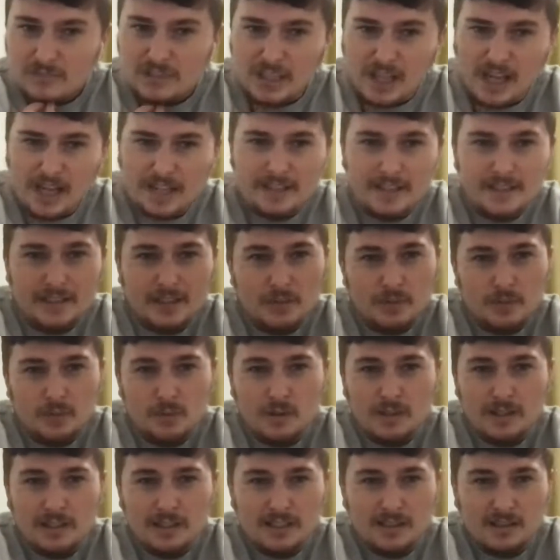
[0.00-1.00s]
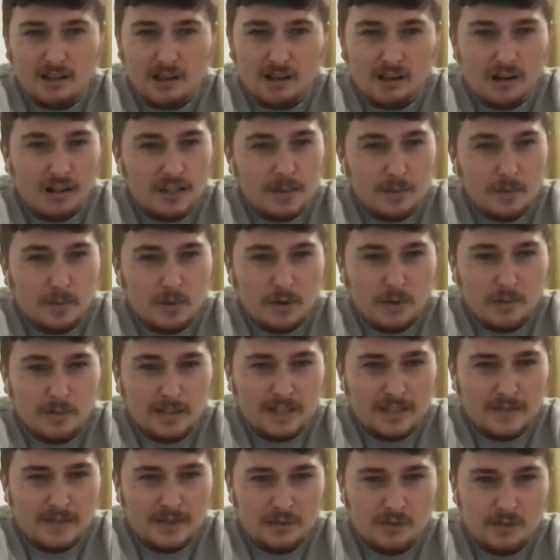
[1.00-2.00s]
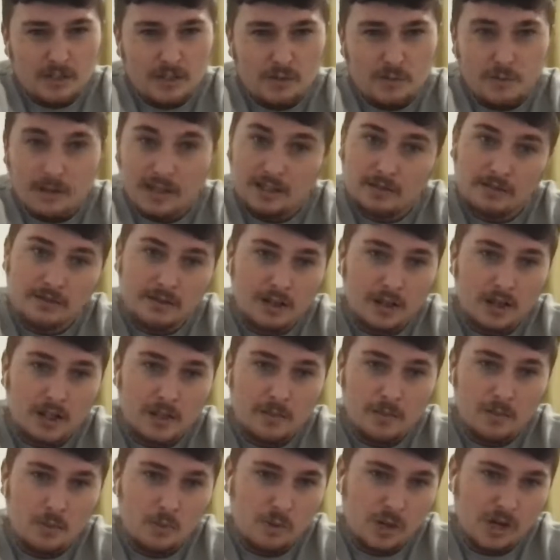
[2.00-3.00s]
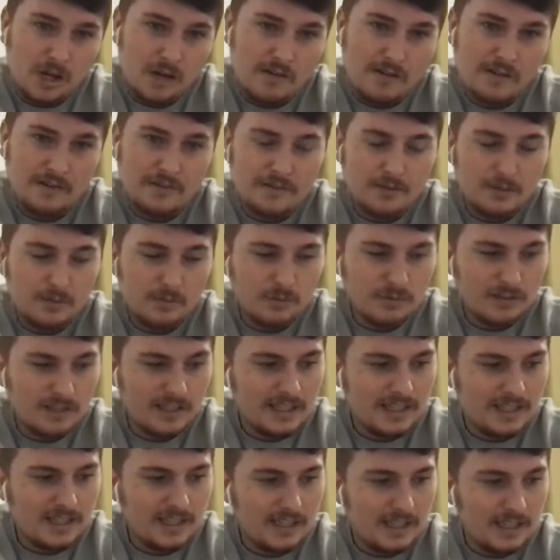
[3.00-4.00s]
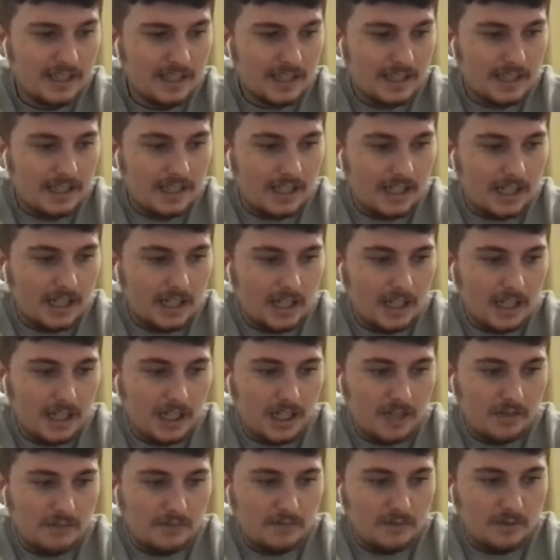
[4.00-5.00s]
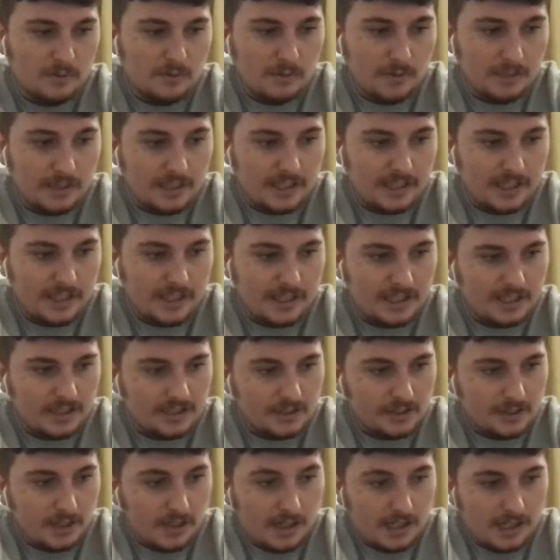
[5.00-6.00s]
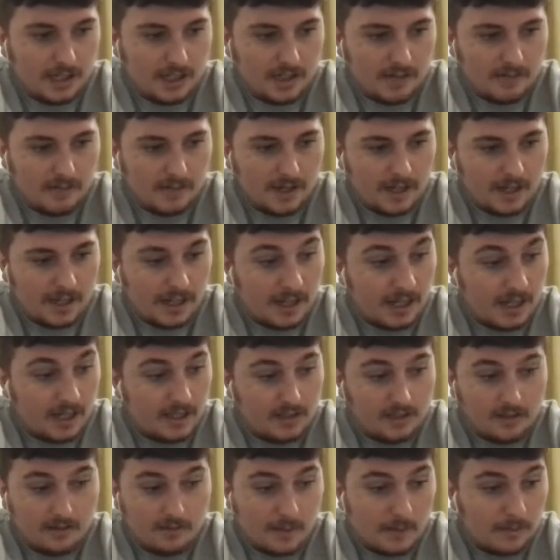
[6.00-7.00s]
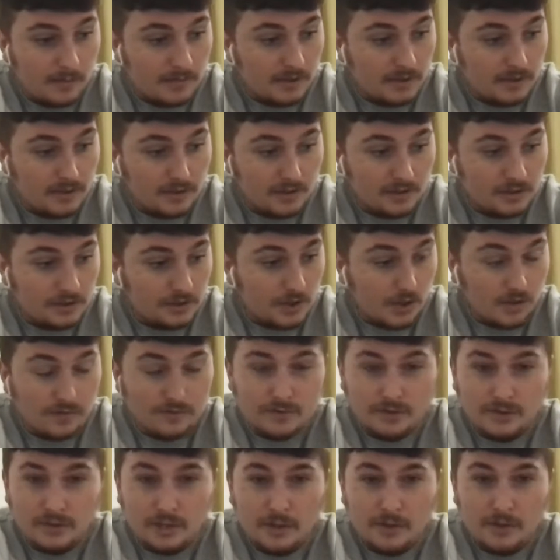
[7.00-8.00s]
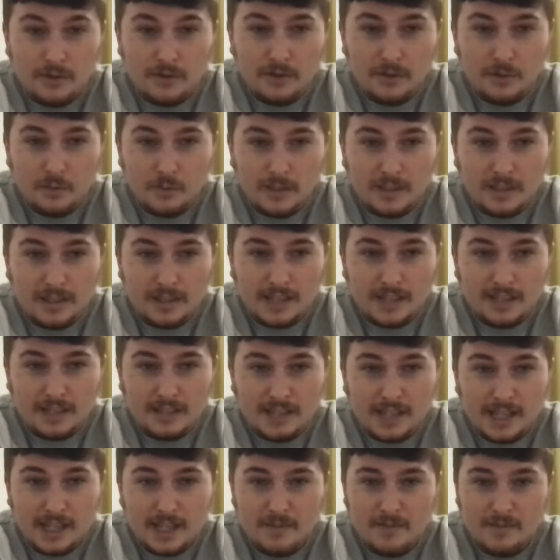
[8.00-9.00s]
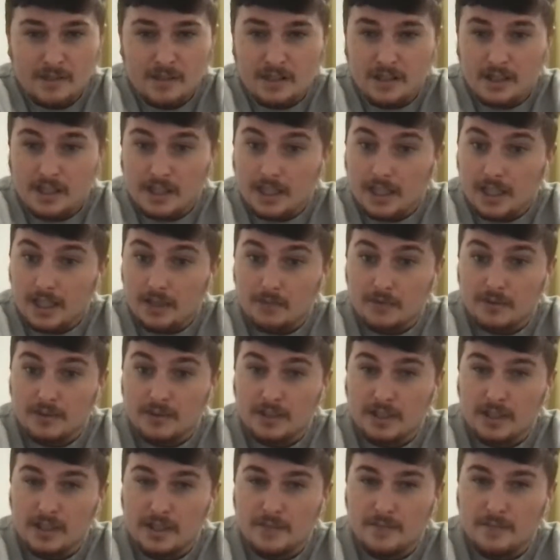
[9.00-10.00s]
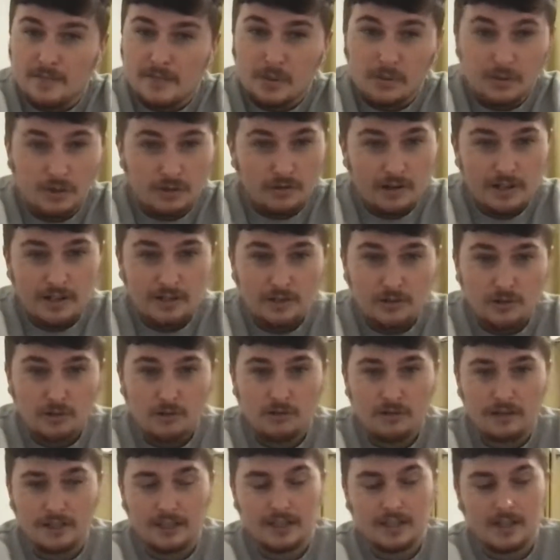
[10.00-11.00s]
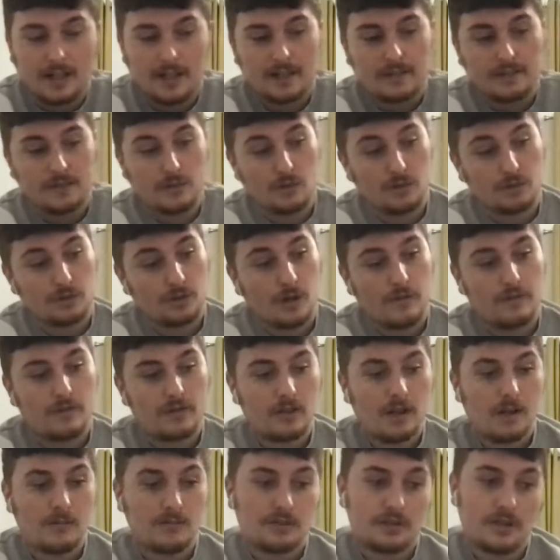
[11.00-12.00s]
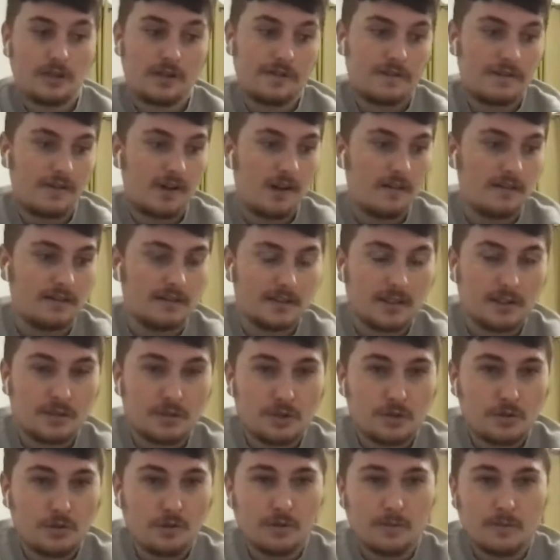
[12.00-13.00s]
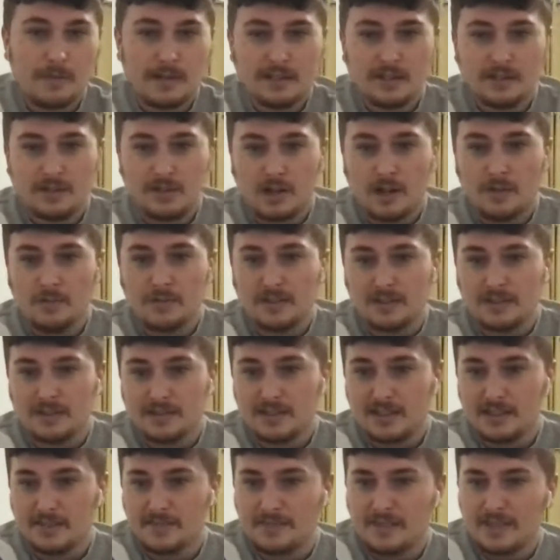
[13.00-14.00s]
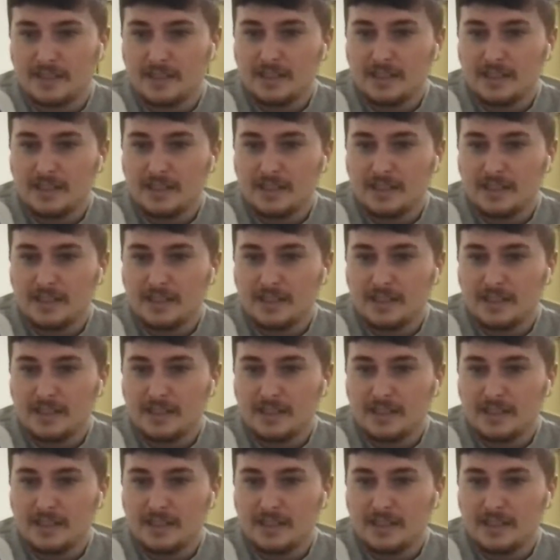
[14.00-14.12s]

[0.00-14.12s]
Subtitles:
then there was one against Hartlepool, I believe, as well, back when Hartlepool were in the Football League. But yeah, and I remember Salford going on and winning that game. It was a great story, and of course, Salford have come so far in such a short space of time since then.